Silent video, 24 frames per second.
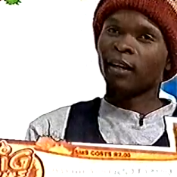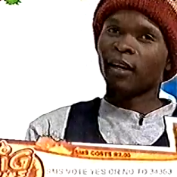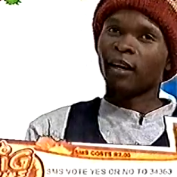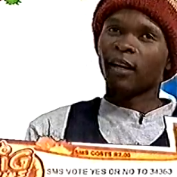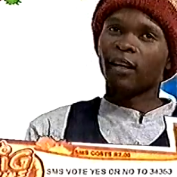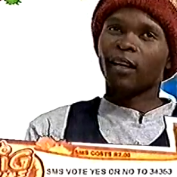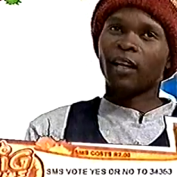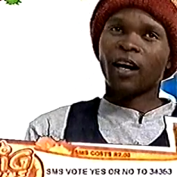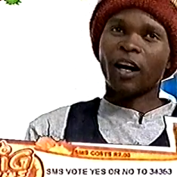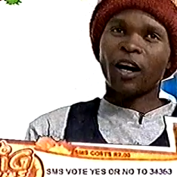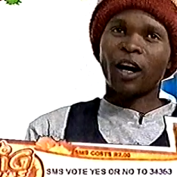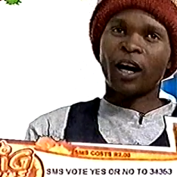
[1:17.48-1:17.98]

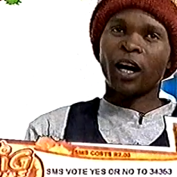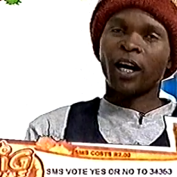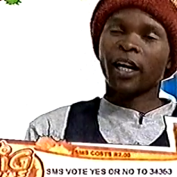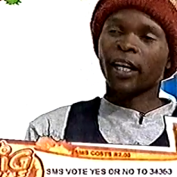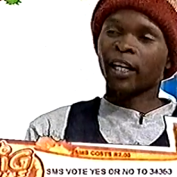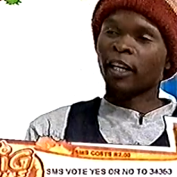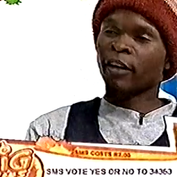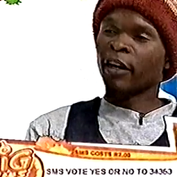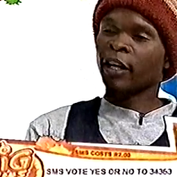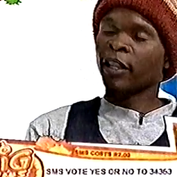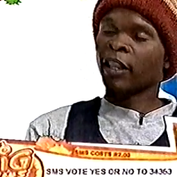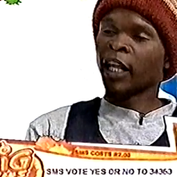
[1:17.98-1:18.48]
now I
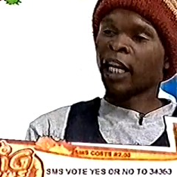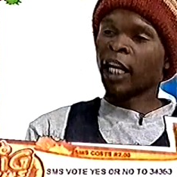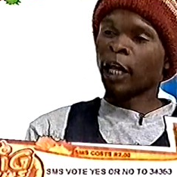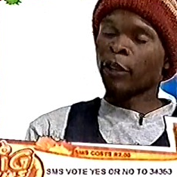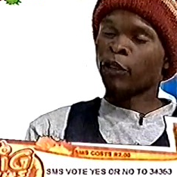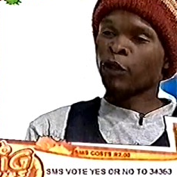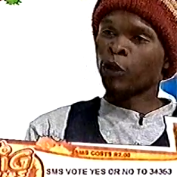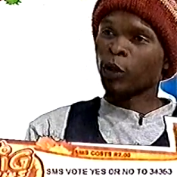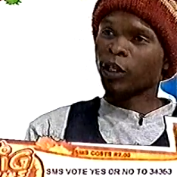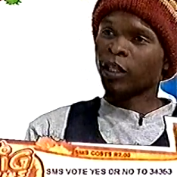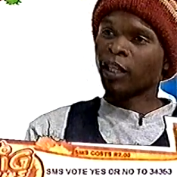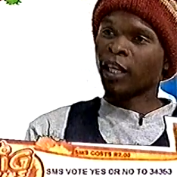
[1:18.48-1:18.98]
regret that I
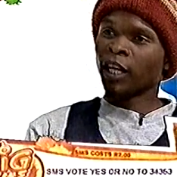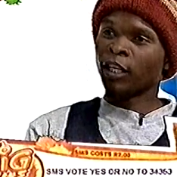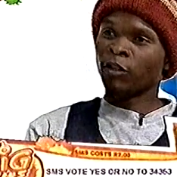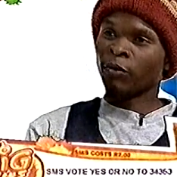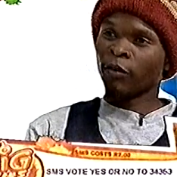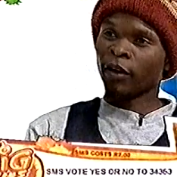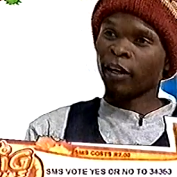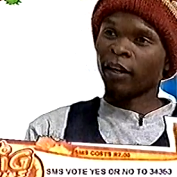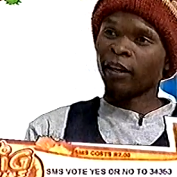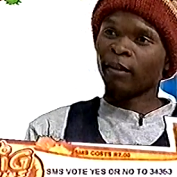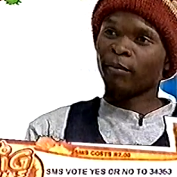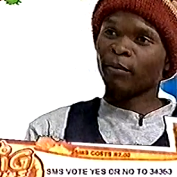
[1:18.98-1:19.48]
thought that
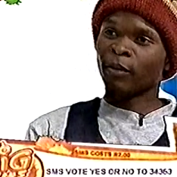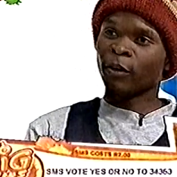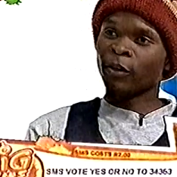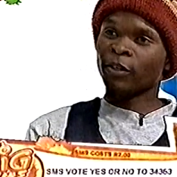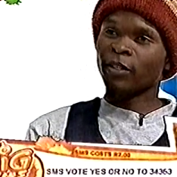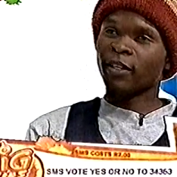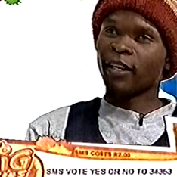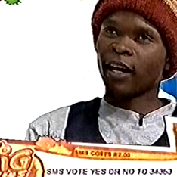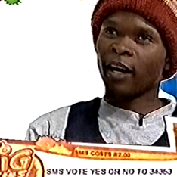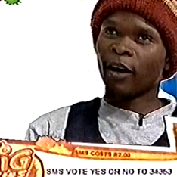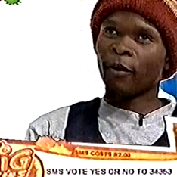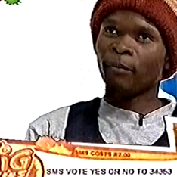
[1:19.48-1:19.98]
way because
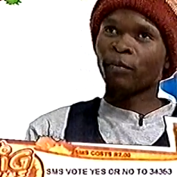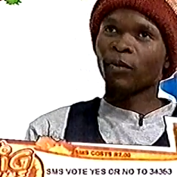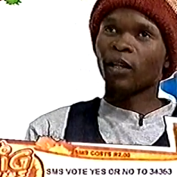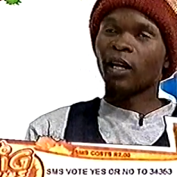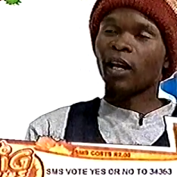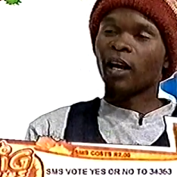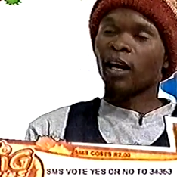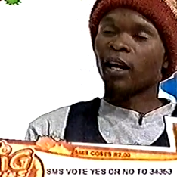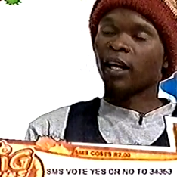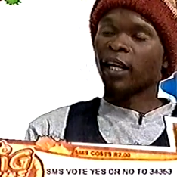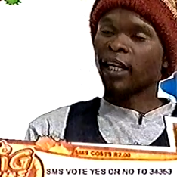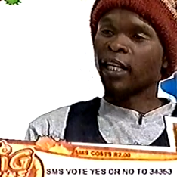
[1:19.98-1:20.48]
now
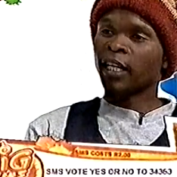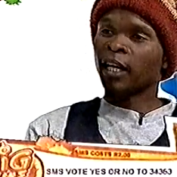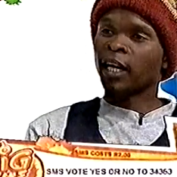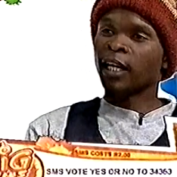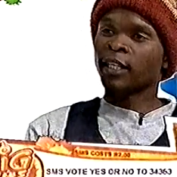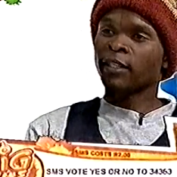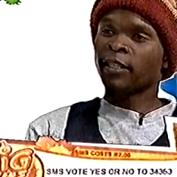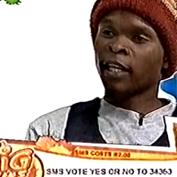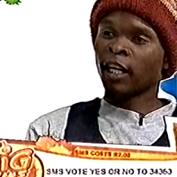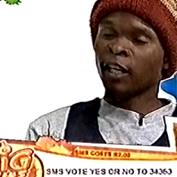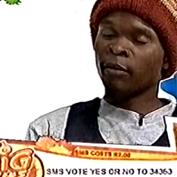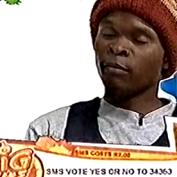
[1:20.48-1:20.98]
reading has
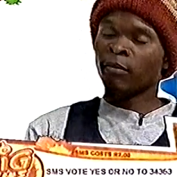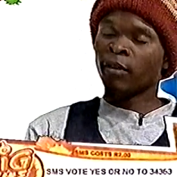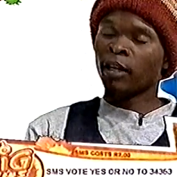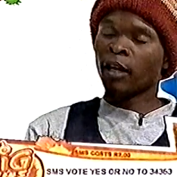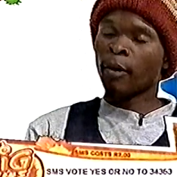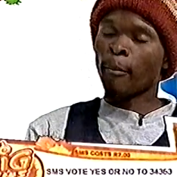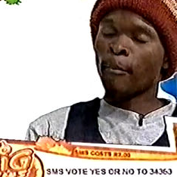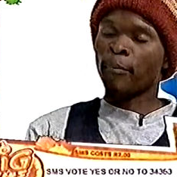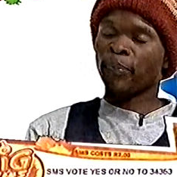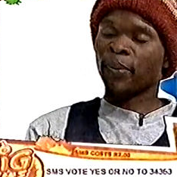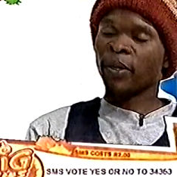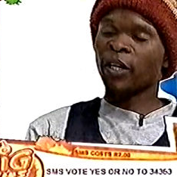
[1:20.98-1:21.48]
taken me
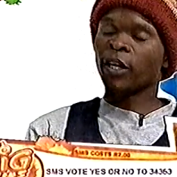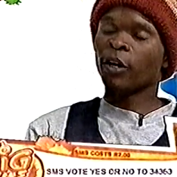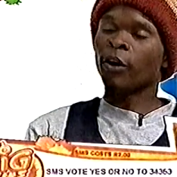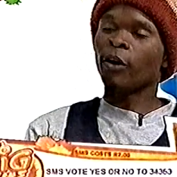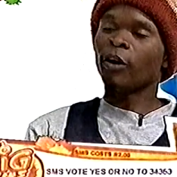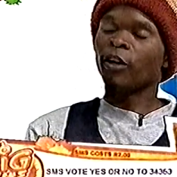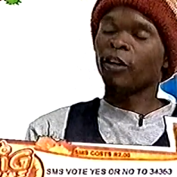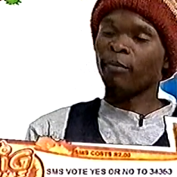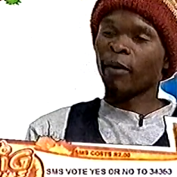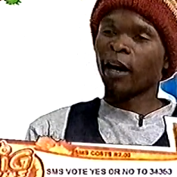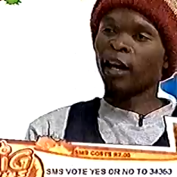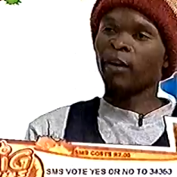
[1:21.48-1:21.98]

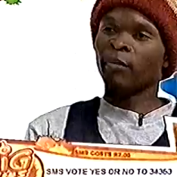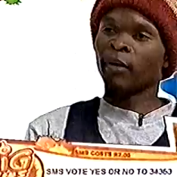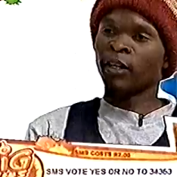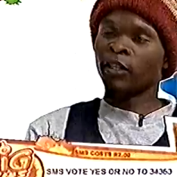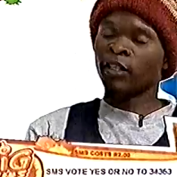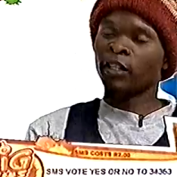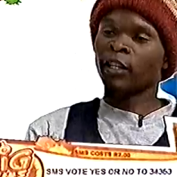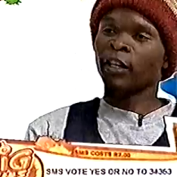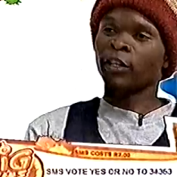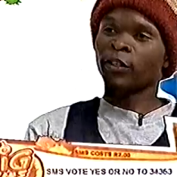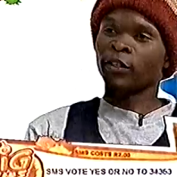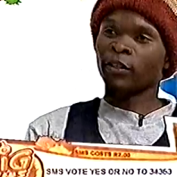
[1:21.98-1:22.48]
beyond my
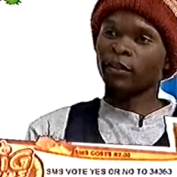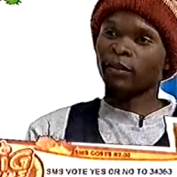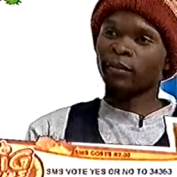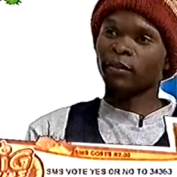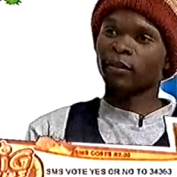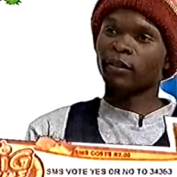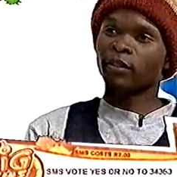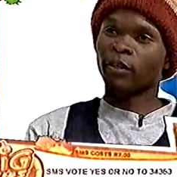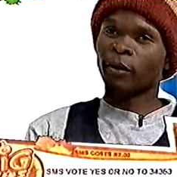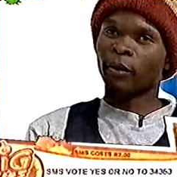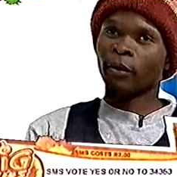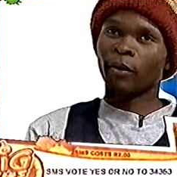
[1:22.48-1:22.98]
imagination.
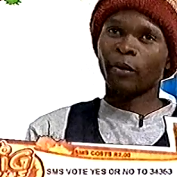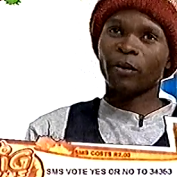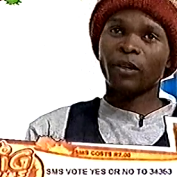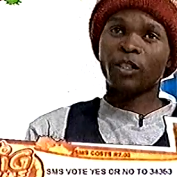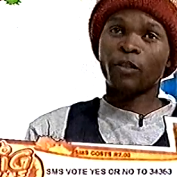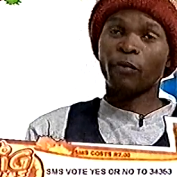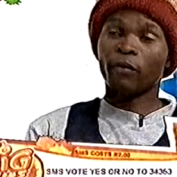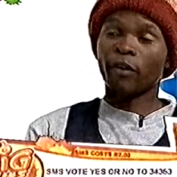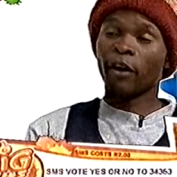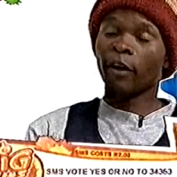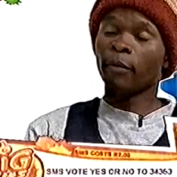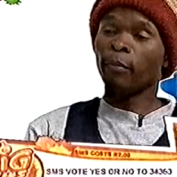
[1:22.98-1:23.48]
So mm -hmm. it's
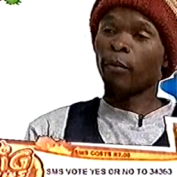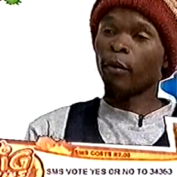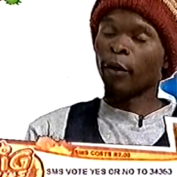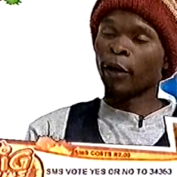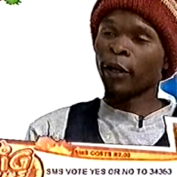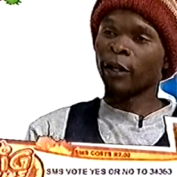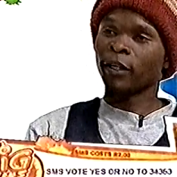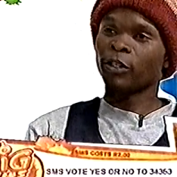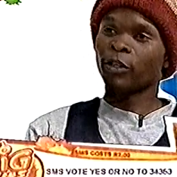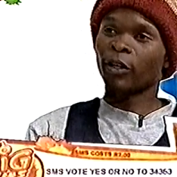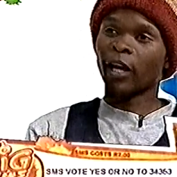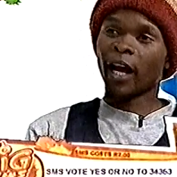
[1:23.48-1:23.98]
very
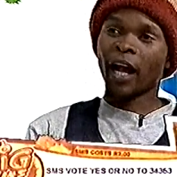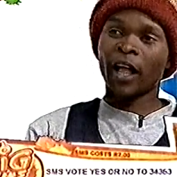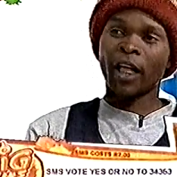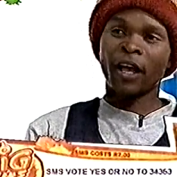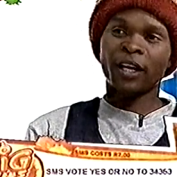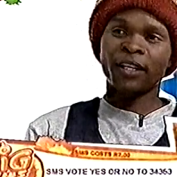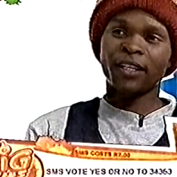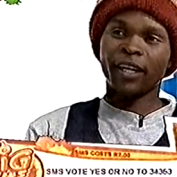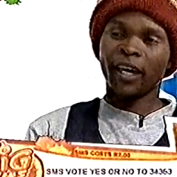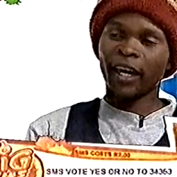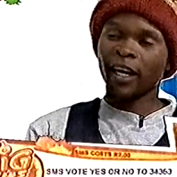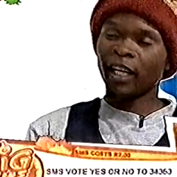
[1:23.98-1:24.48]
important. So I
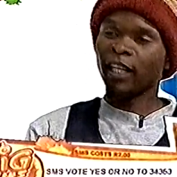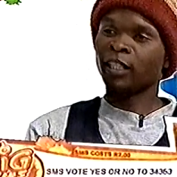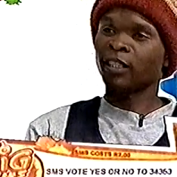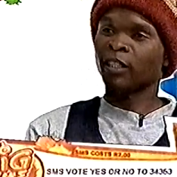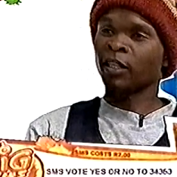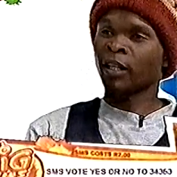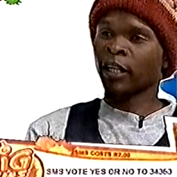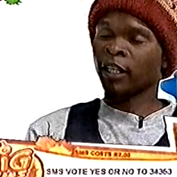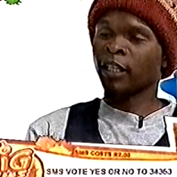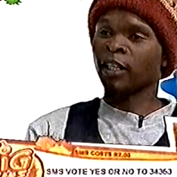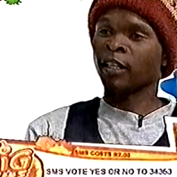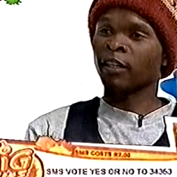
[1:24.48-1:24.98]
hated
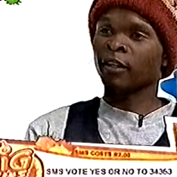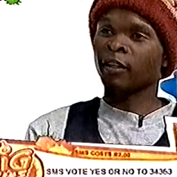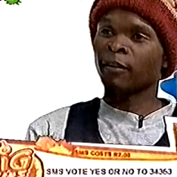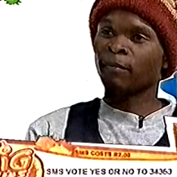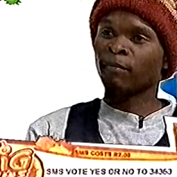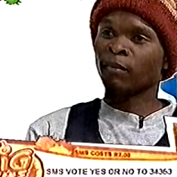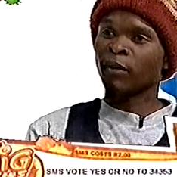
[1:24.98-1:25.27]
reading.